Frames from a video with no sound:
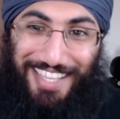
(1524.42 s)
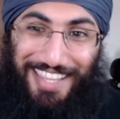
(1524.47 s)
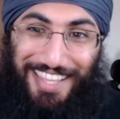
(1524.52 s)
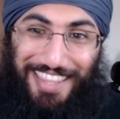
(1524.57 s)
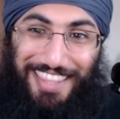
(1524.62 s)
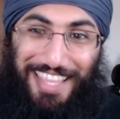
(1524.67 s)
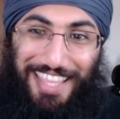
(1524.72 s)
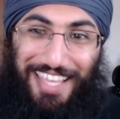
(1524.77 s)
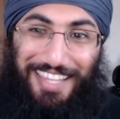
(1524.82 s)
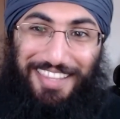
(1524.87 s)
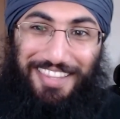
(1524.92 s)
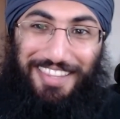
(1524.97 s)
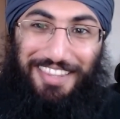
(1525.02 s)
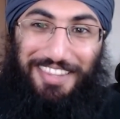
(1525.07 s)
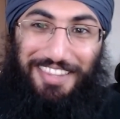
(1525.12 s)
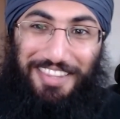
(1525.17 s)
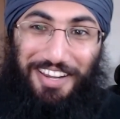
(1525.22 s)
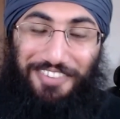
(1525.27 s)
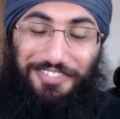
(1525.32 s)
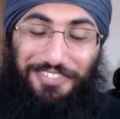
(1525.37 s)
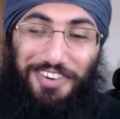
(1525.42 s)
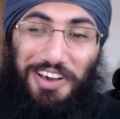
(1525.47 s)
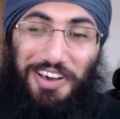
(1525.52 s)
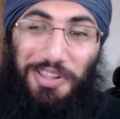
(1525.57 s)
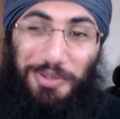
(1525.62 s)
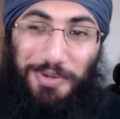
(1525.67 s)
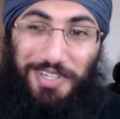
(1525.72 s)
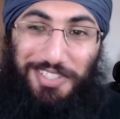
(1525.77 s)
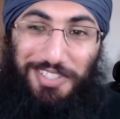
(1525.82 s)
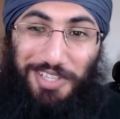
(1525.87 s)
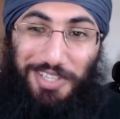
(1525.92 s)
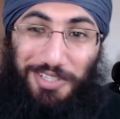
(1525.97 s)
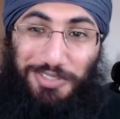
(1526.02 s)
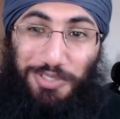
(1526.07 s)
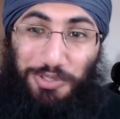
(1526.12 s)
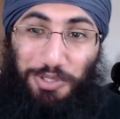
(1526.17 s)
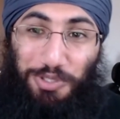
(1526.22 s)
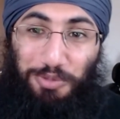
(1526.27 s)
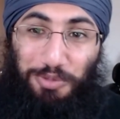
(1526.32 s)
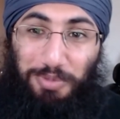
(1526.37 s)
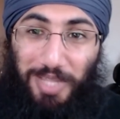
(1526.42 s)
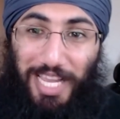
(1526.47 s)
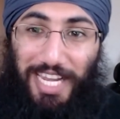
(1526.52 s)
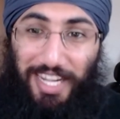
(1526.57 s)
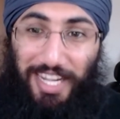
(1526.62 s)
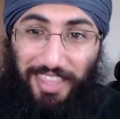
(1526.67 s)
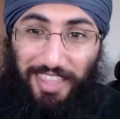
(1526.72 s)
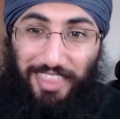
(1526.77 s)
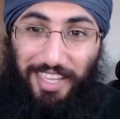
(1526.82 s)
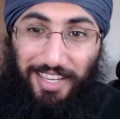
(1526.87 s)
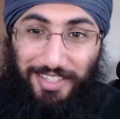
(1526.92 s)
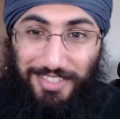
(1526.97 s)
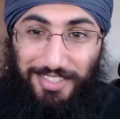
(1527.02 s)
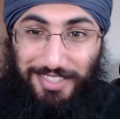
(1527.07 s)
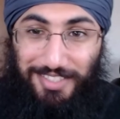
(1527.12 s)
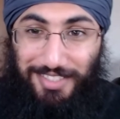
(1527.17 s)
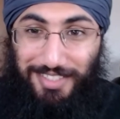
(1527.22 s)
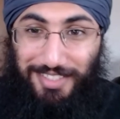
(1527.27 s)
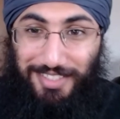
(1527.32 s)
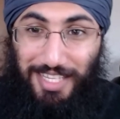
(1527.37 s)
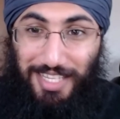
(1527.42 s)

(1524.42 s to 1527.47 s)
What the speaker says: then their followers also do blind things.